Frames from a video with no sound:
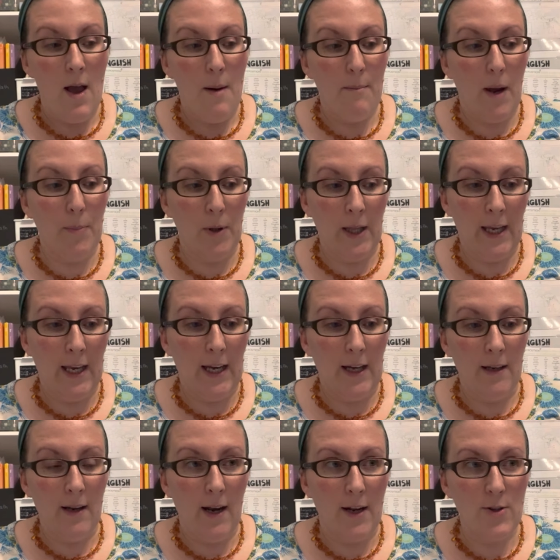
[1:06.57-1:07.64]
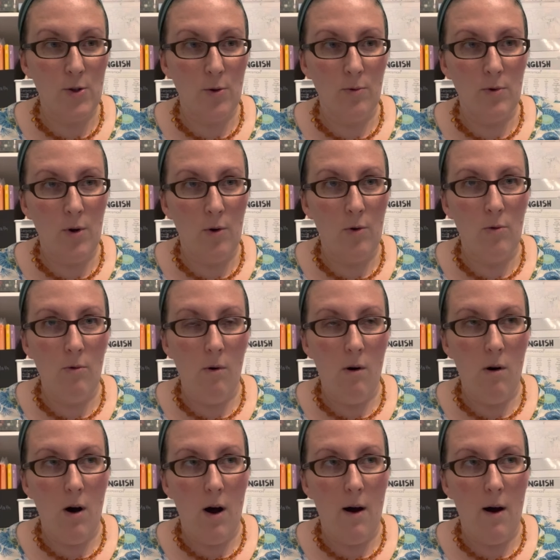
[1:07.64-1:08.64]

My plan, and I don't know